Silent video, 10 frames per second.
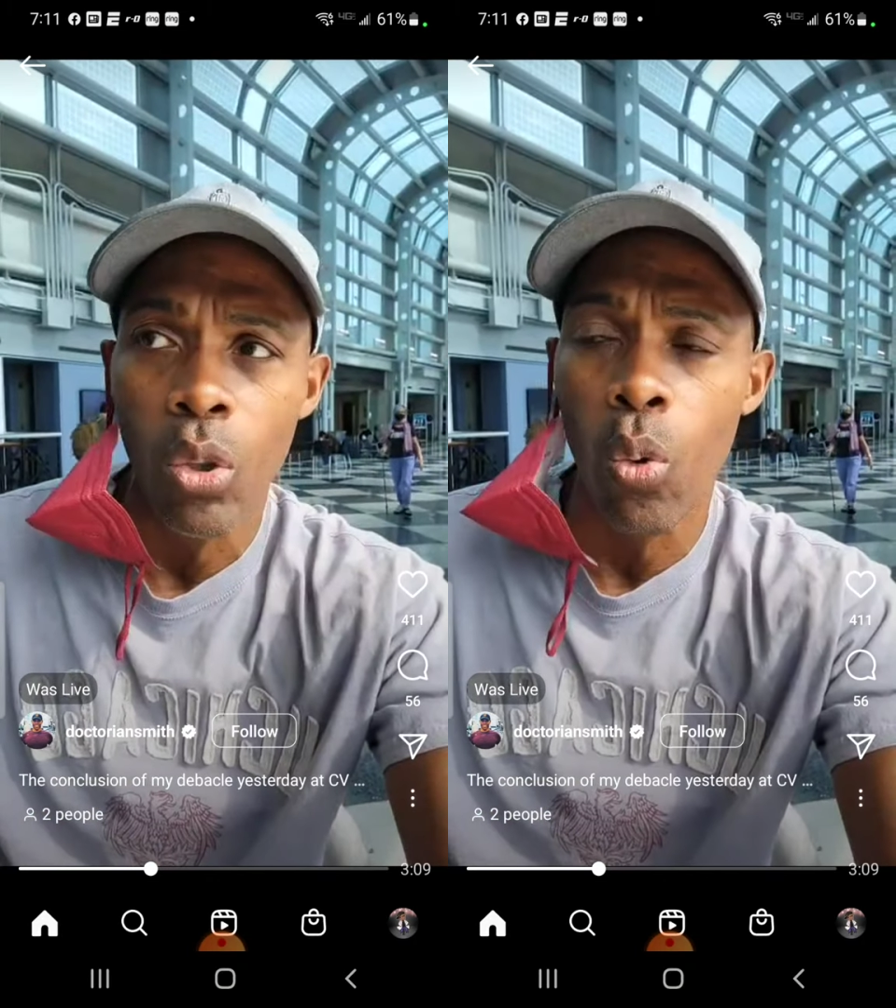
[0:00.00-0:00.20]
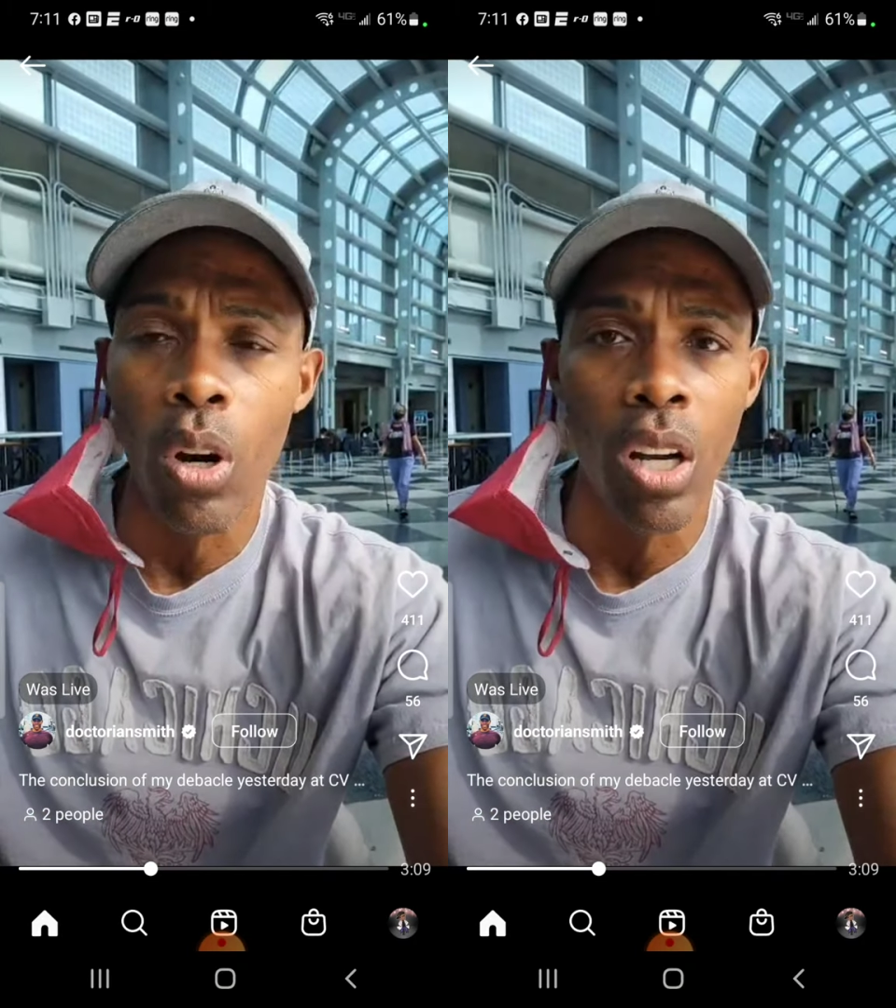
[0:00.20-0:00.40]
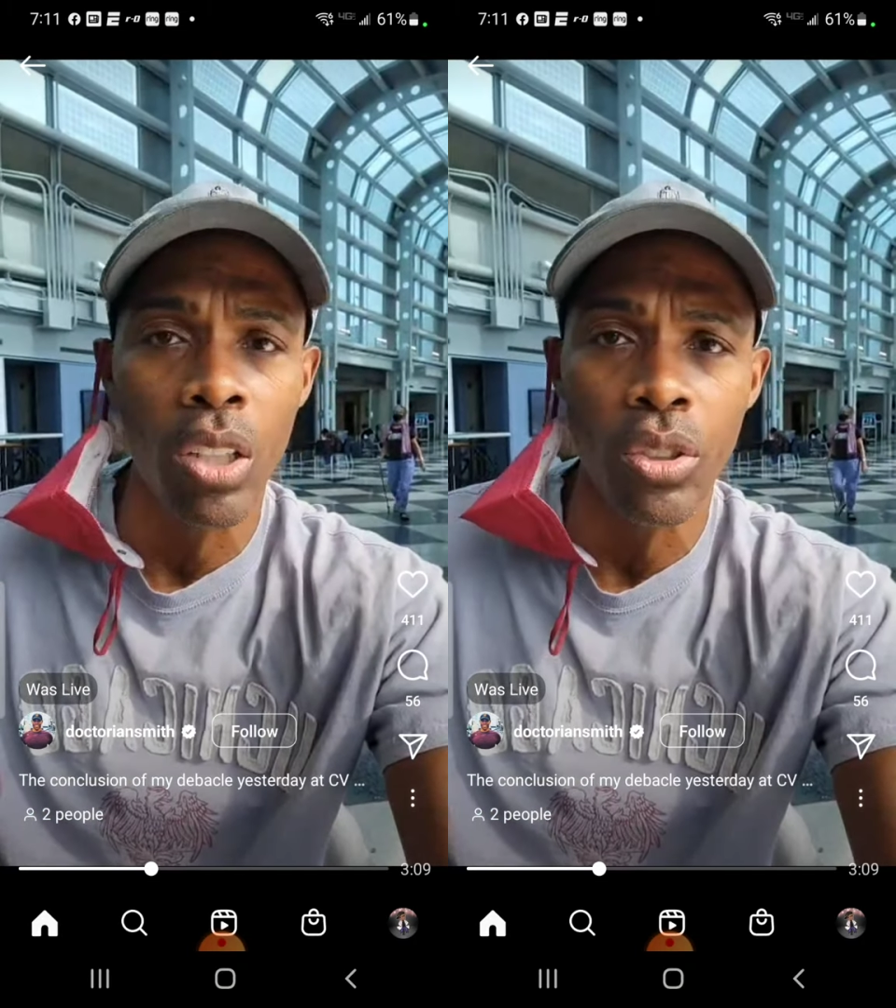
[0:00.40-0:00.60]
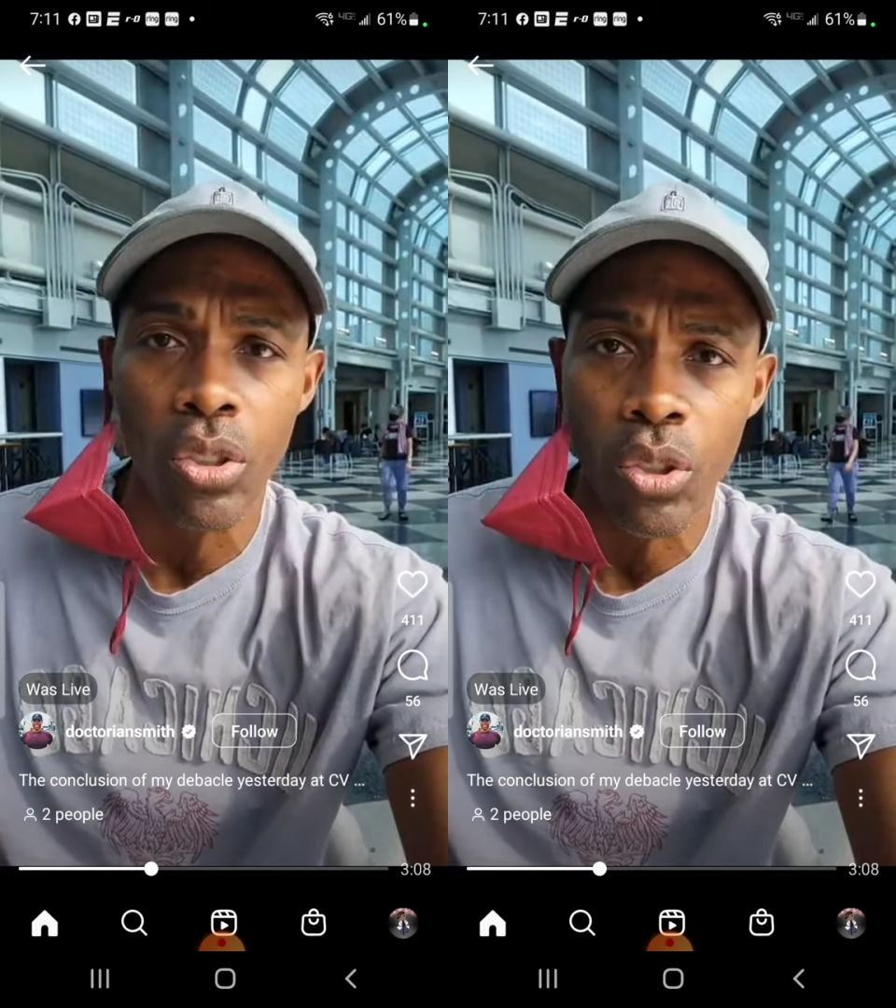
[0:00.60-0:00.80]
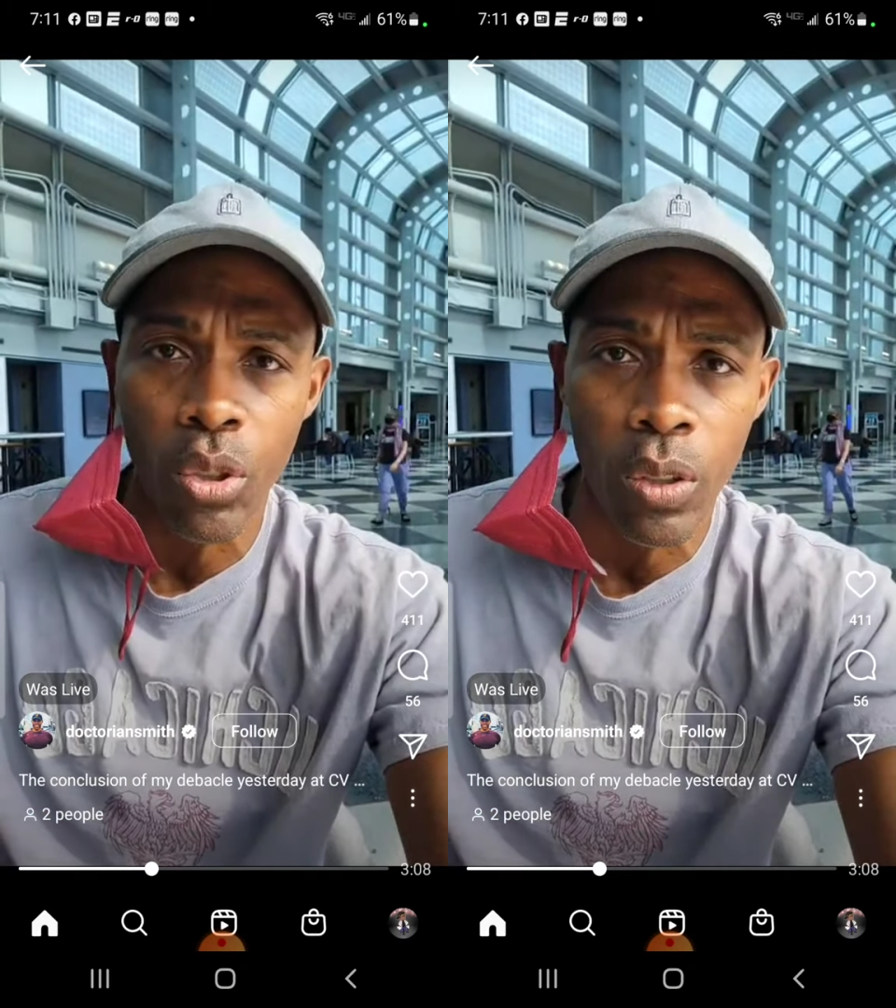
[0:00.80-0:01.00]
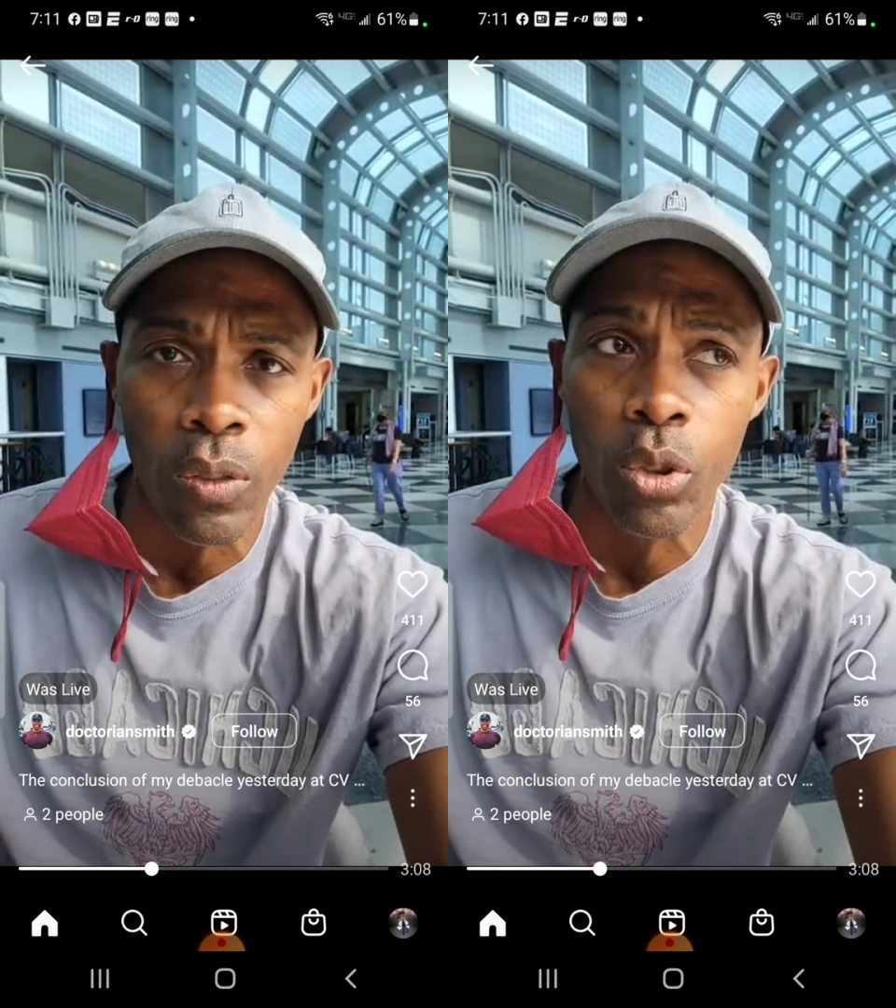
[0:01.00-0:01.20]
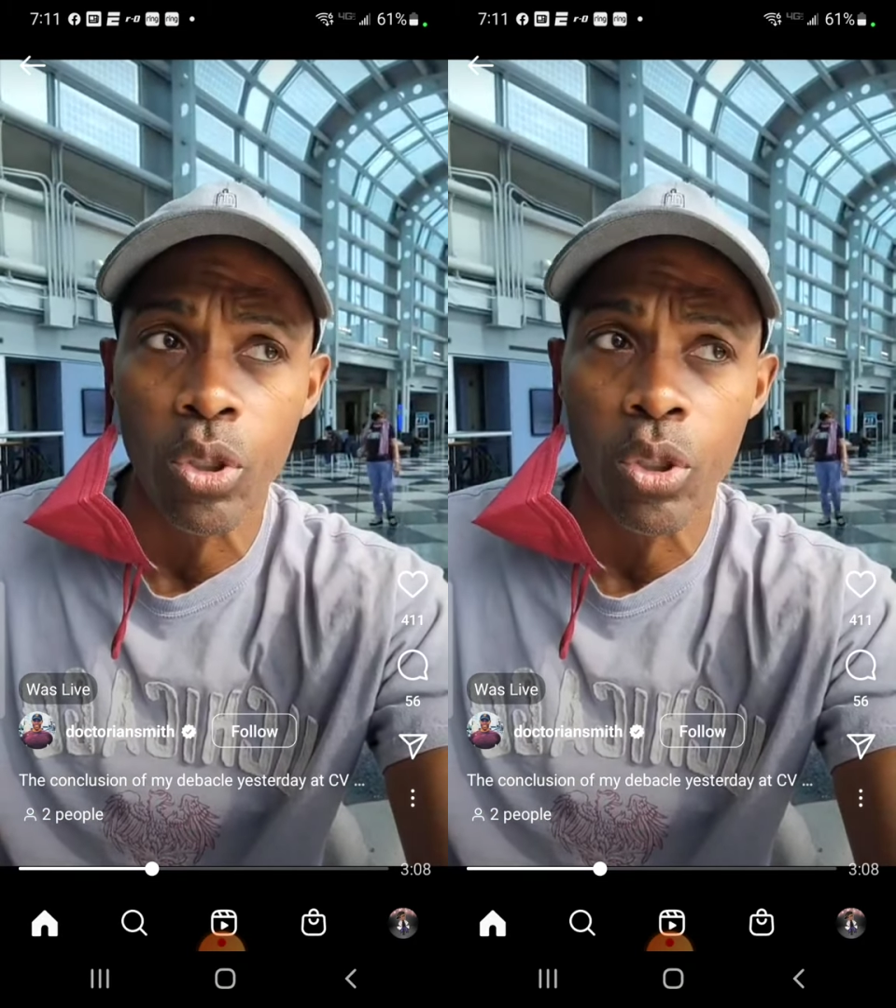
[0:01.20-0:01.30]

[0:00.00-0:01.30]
who are underserved,